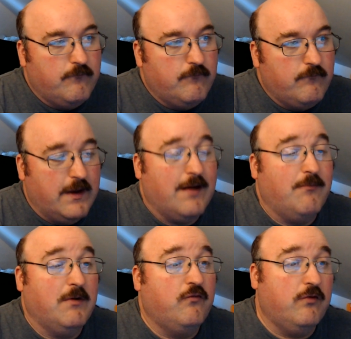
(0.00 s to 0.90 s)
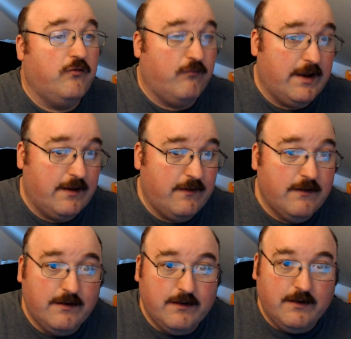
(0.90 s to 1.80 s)
yeah, Metroid Dread
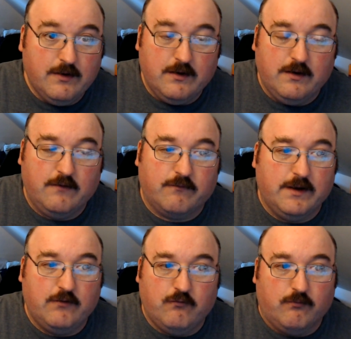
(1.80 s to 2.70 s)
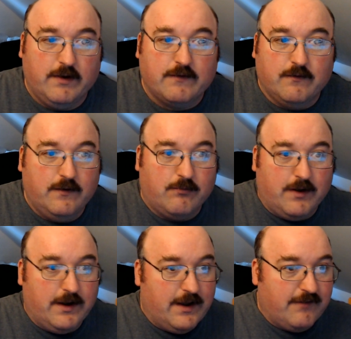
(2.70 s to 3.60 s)
is directly
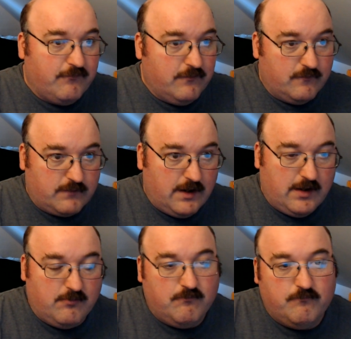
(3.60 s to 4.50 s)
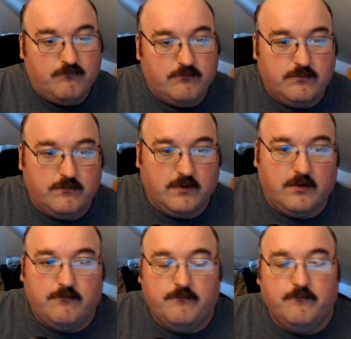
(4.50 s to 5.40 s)
right after this game. So,
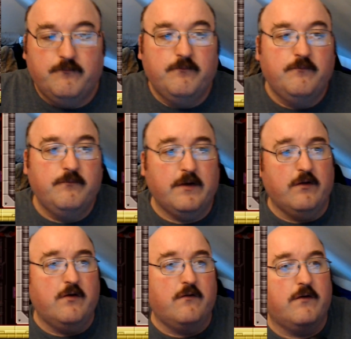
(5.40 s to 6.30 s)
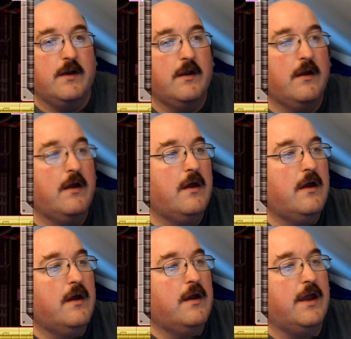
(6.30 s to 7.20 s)
that's interesting.
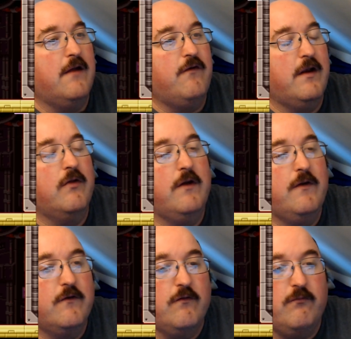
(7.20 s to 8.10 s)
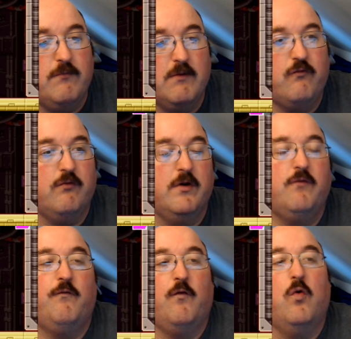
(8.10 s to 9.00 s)
Yeah, technically this is Metroid
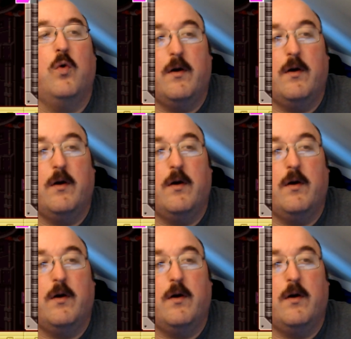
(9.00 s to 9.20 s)
4.